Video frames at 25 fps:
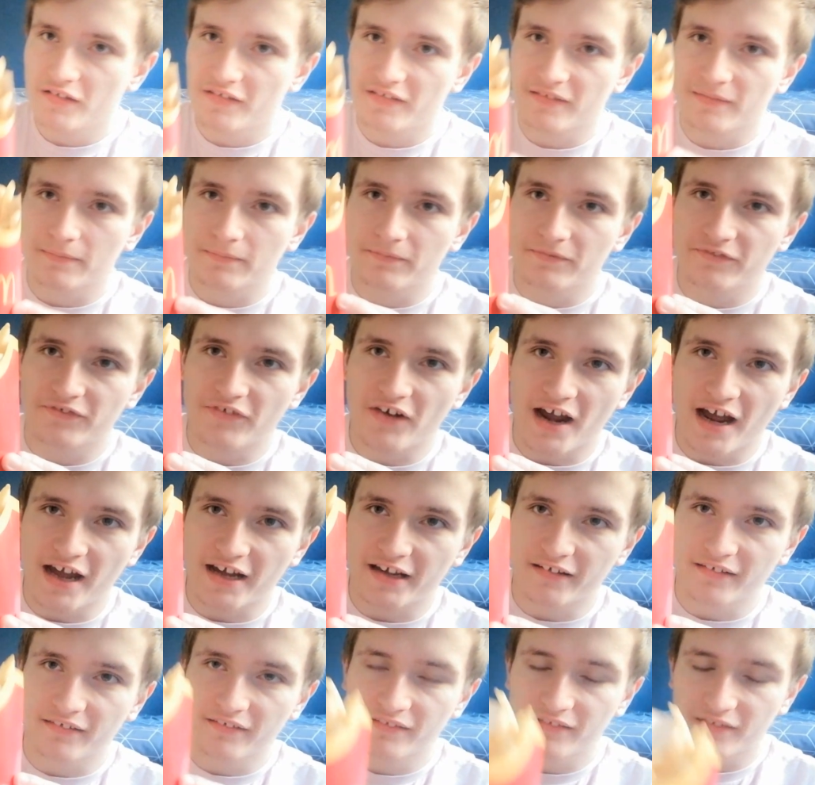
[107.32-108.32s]
some
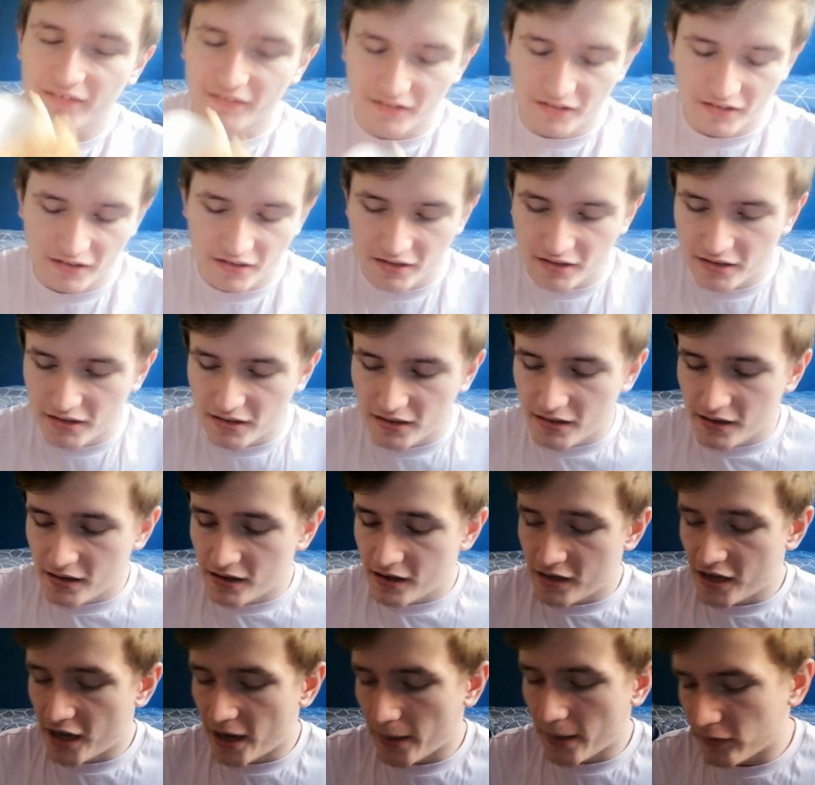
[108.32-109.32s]
fries.
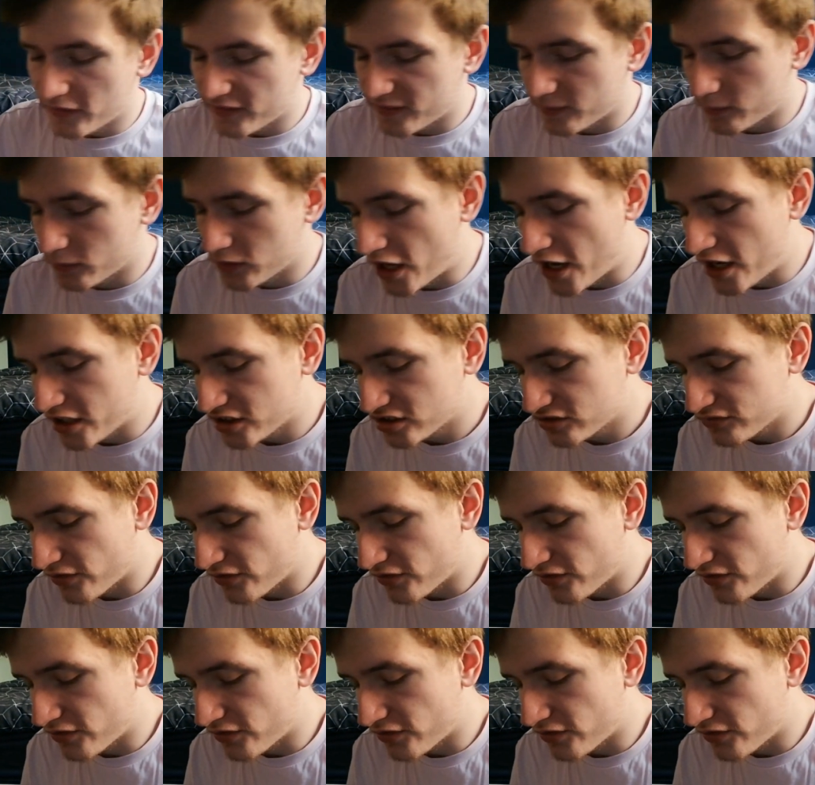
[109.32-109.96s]
I've got some large